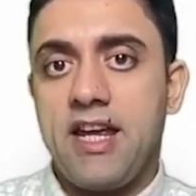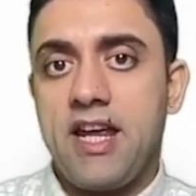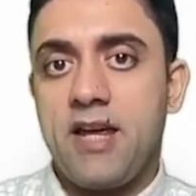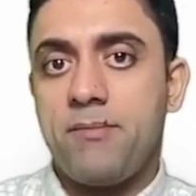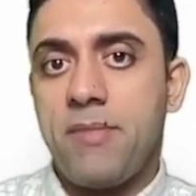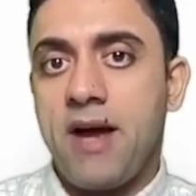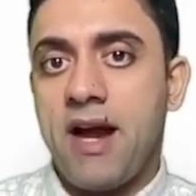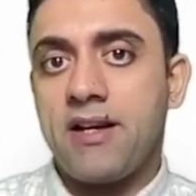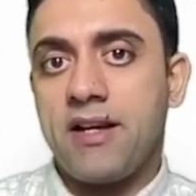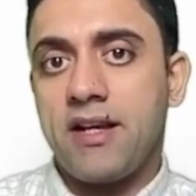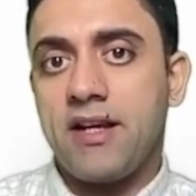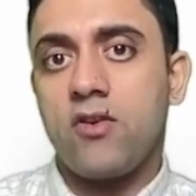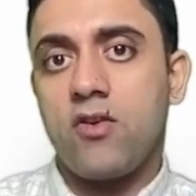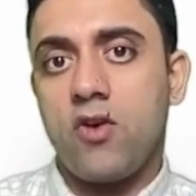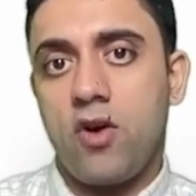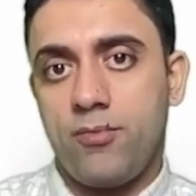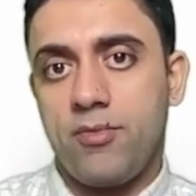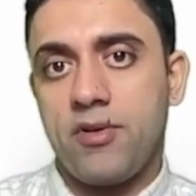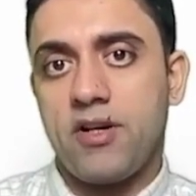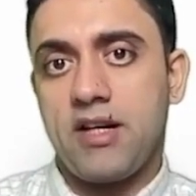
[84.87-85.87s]
hepatic
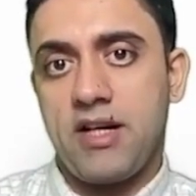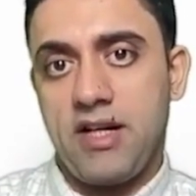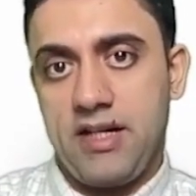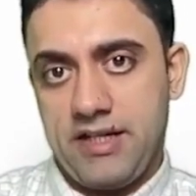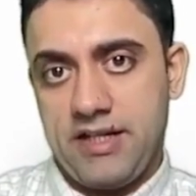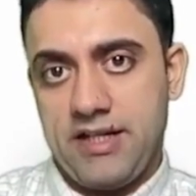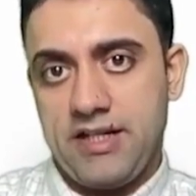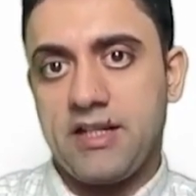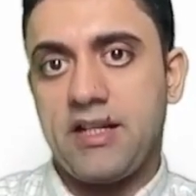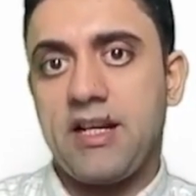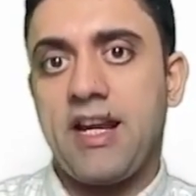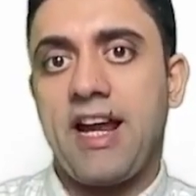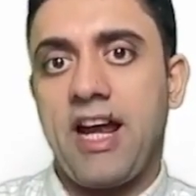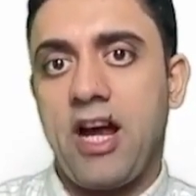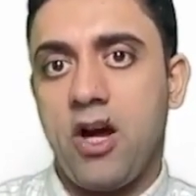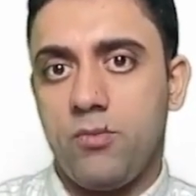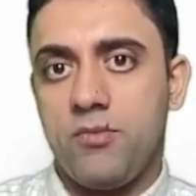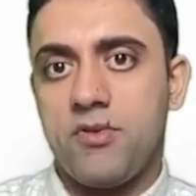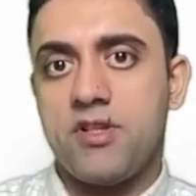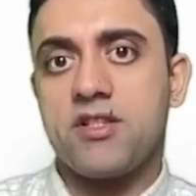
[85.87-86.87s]
copper content, like
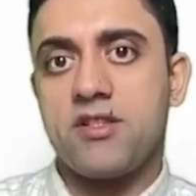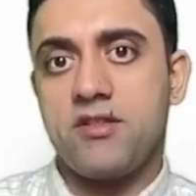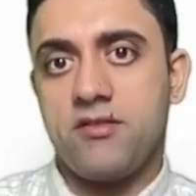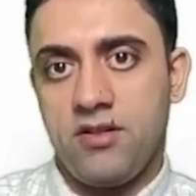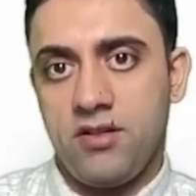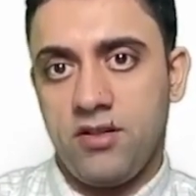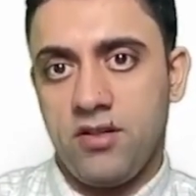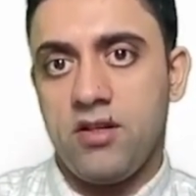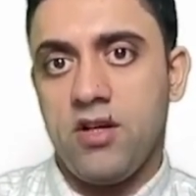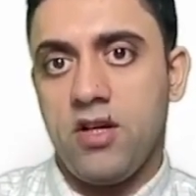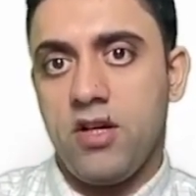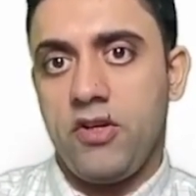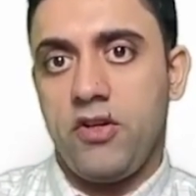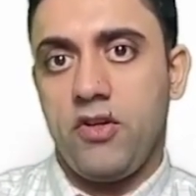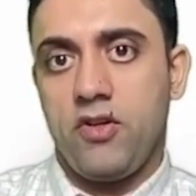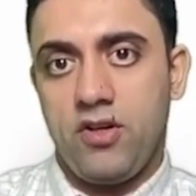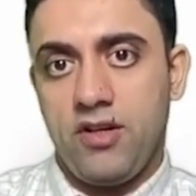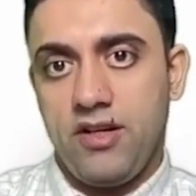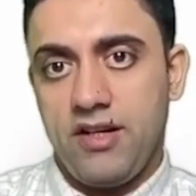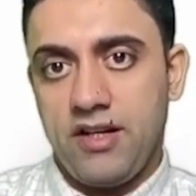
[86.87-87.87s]
how much
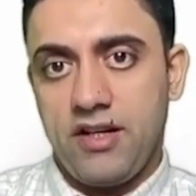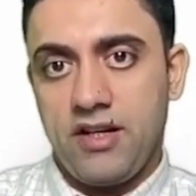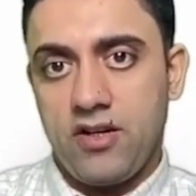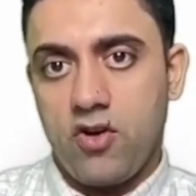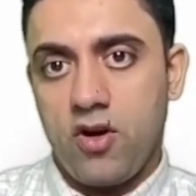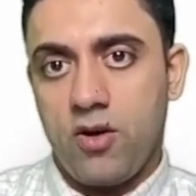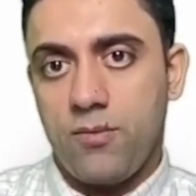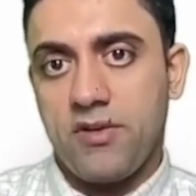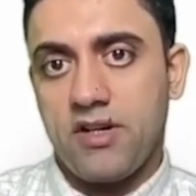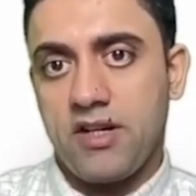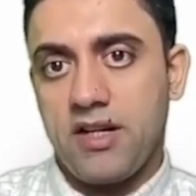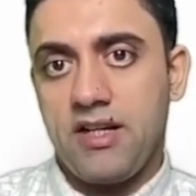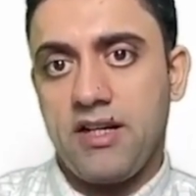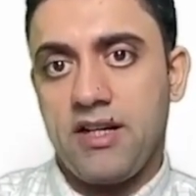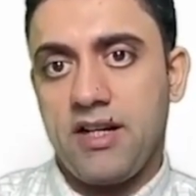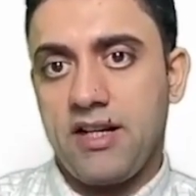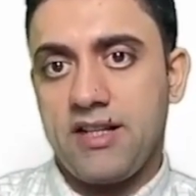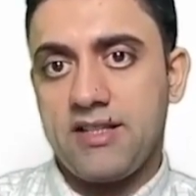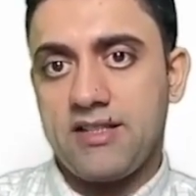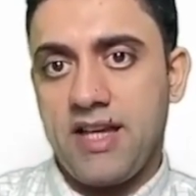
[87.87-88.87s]
copper
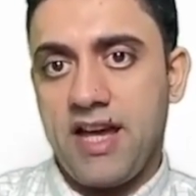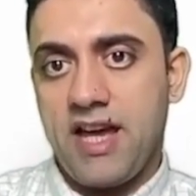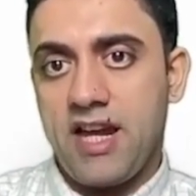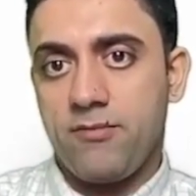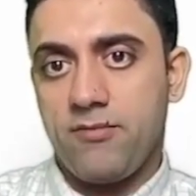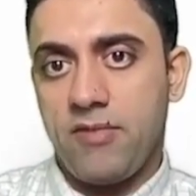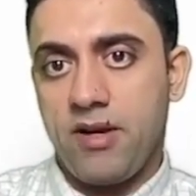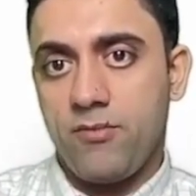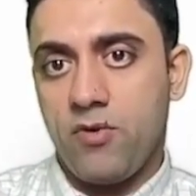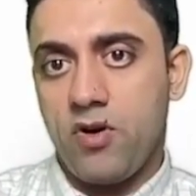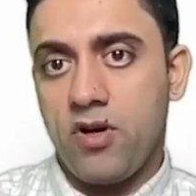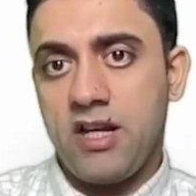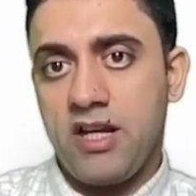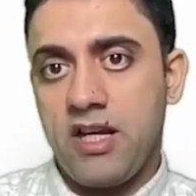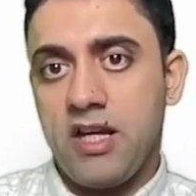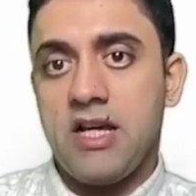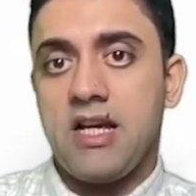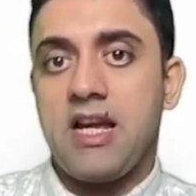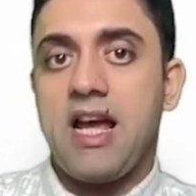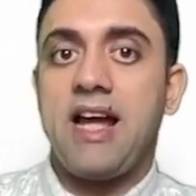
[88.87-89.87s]
content is there in my
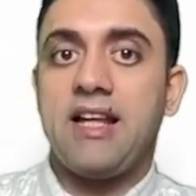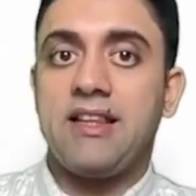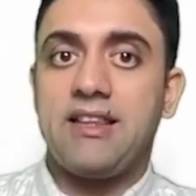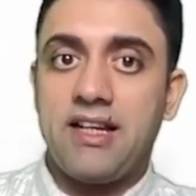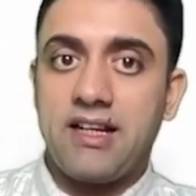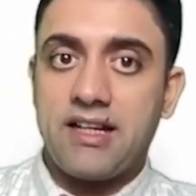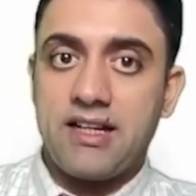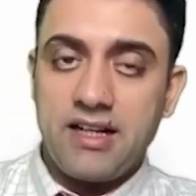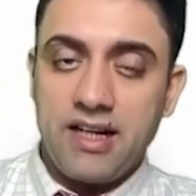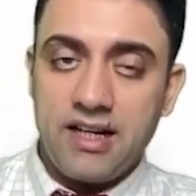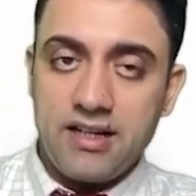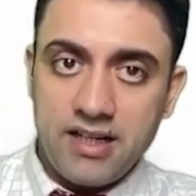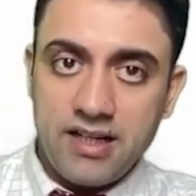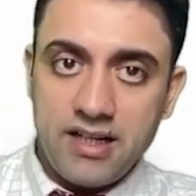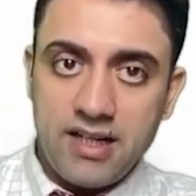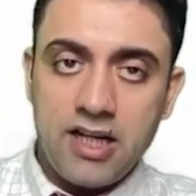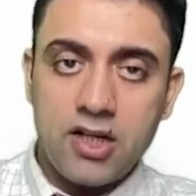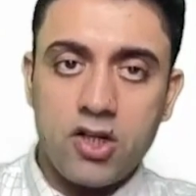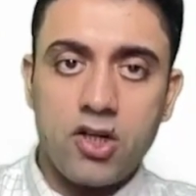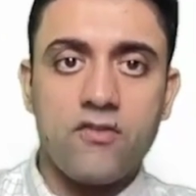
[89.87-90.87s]
body, and the
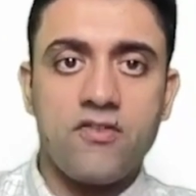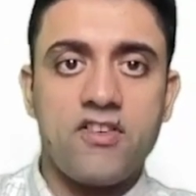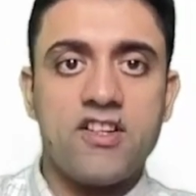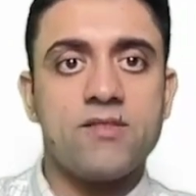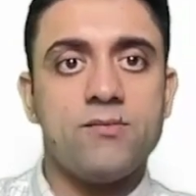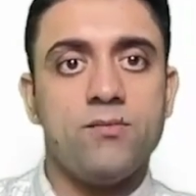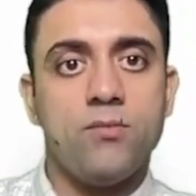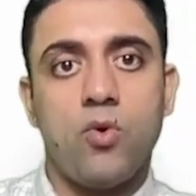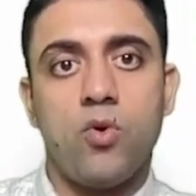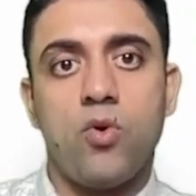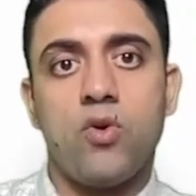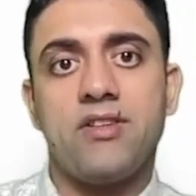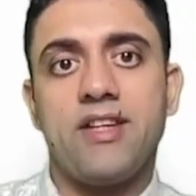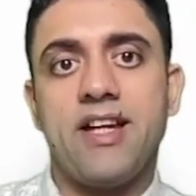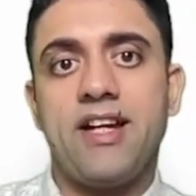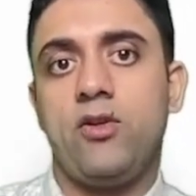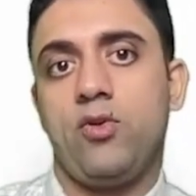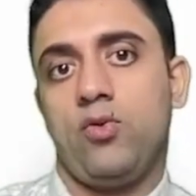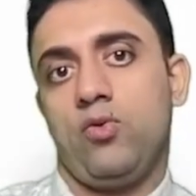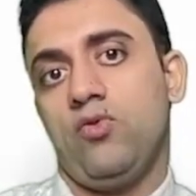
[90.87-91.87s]
cutoff is more
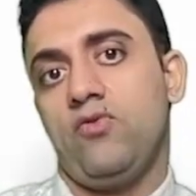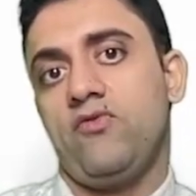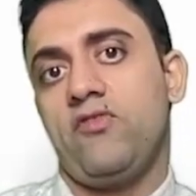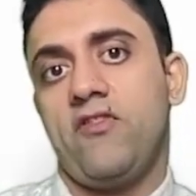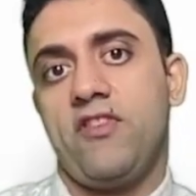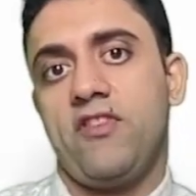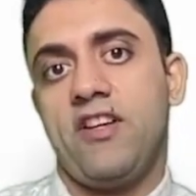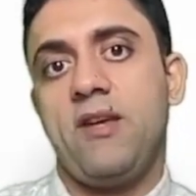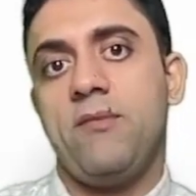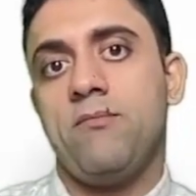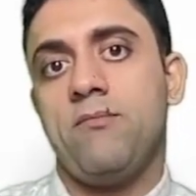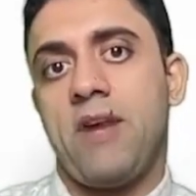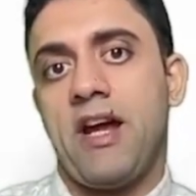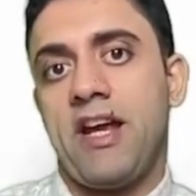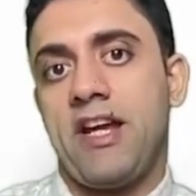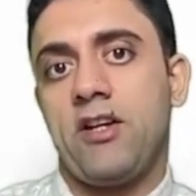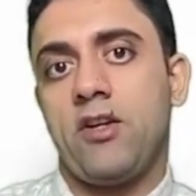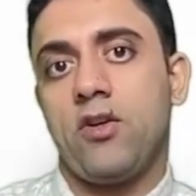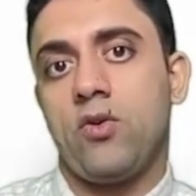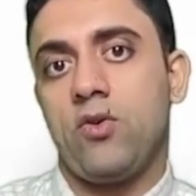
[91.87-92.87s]
than 250
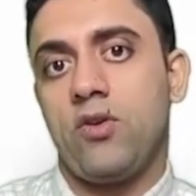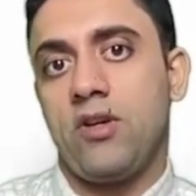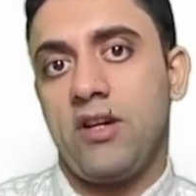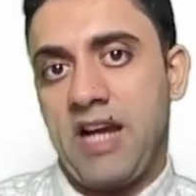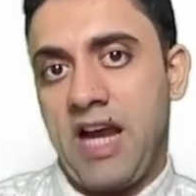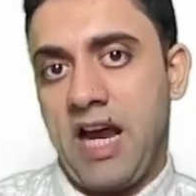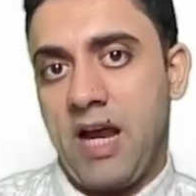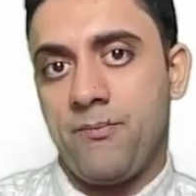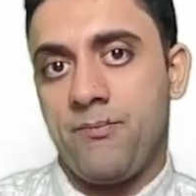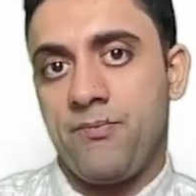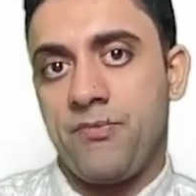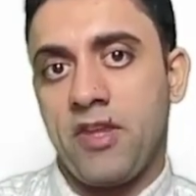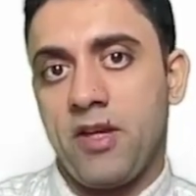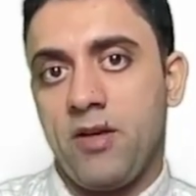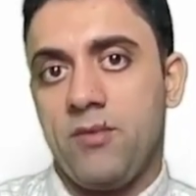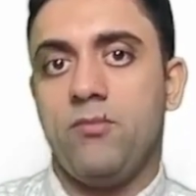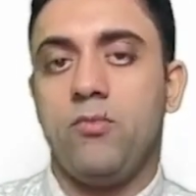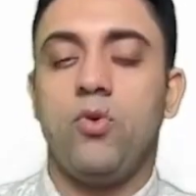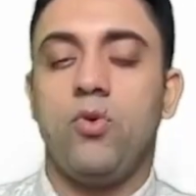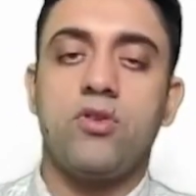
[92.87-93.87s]

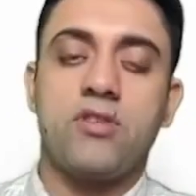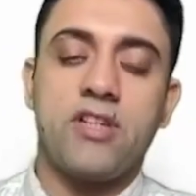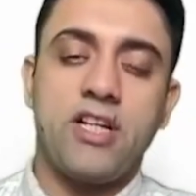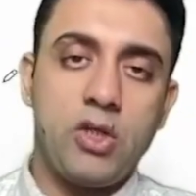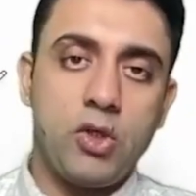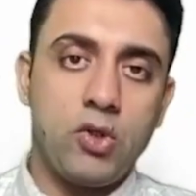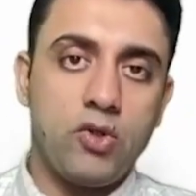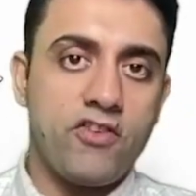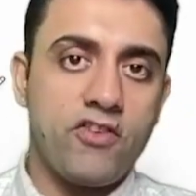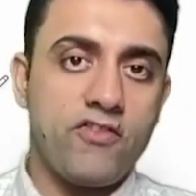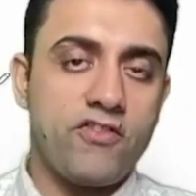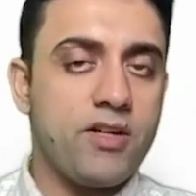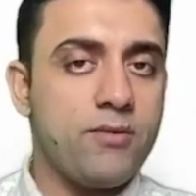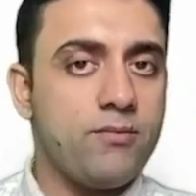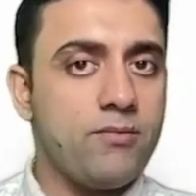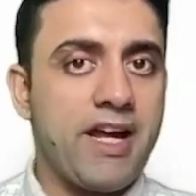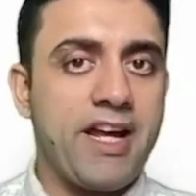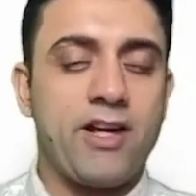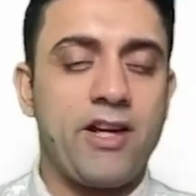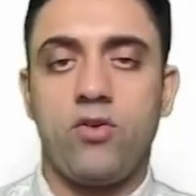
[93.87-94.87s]

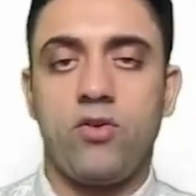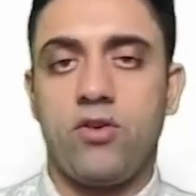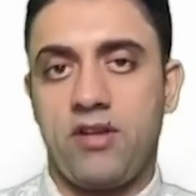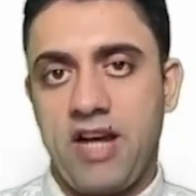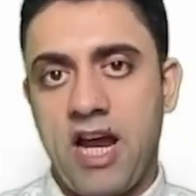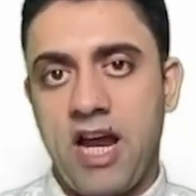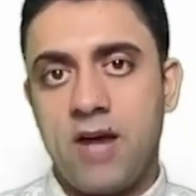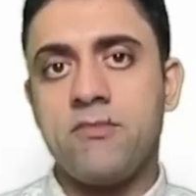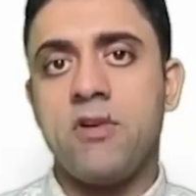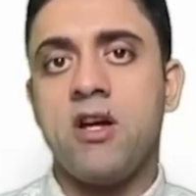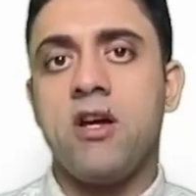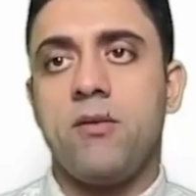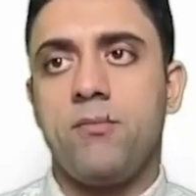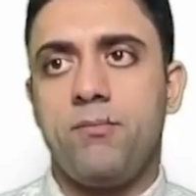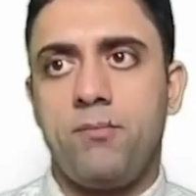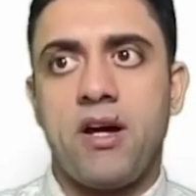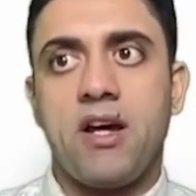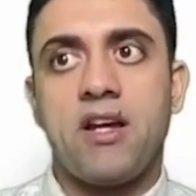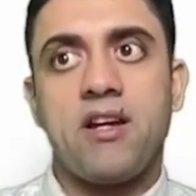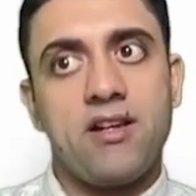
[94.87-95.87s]
microgram,
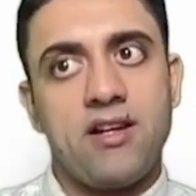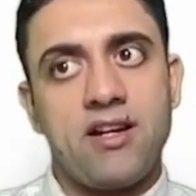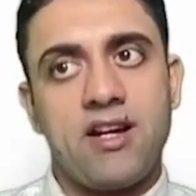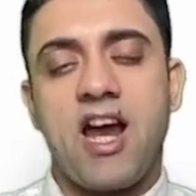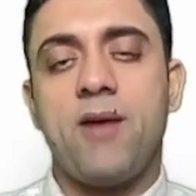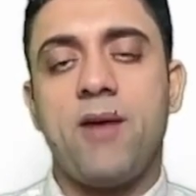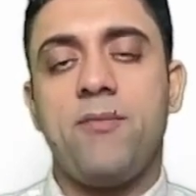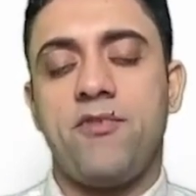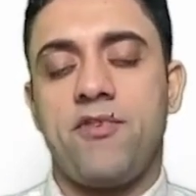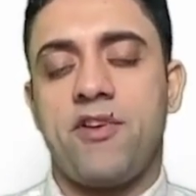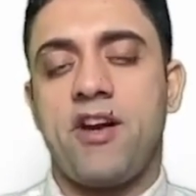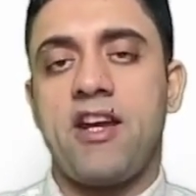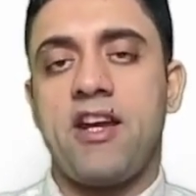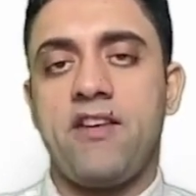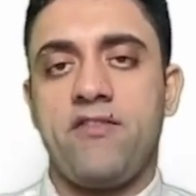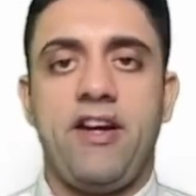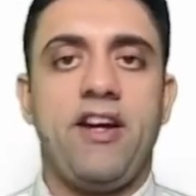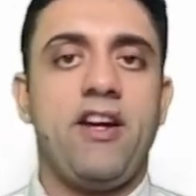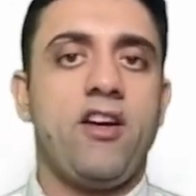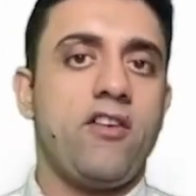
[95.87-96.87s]
per gram dry
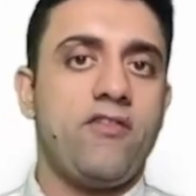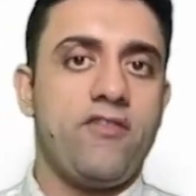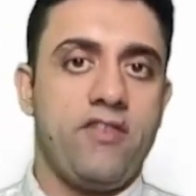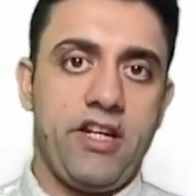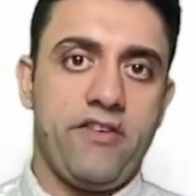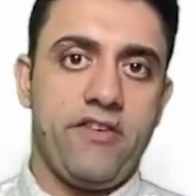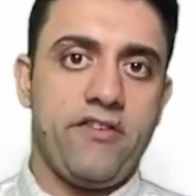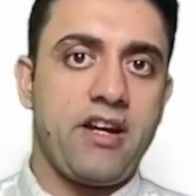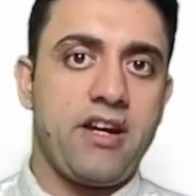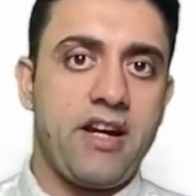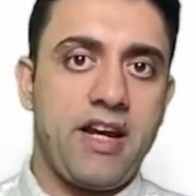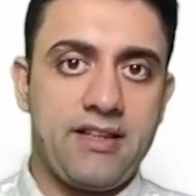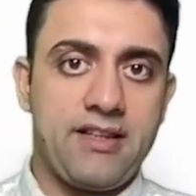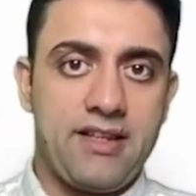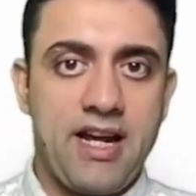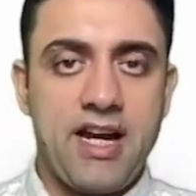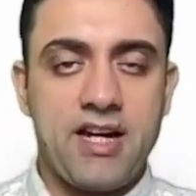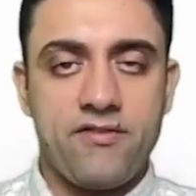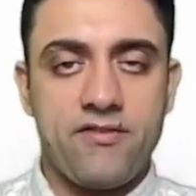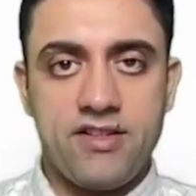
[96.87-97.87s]
weight of liver, like
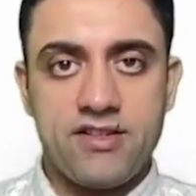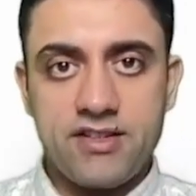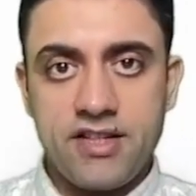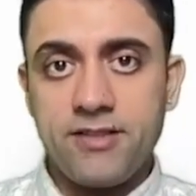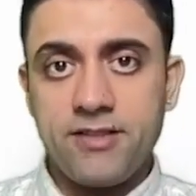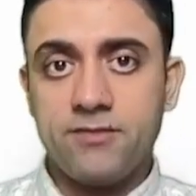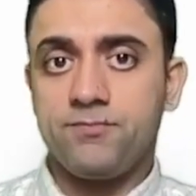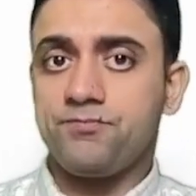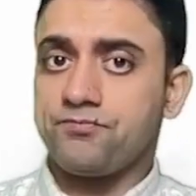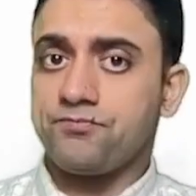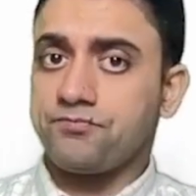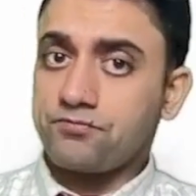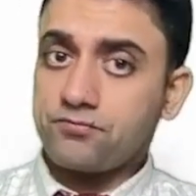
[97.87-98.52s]
that we say.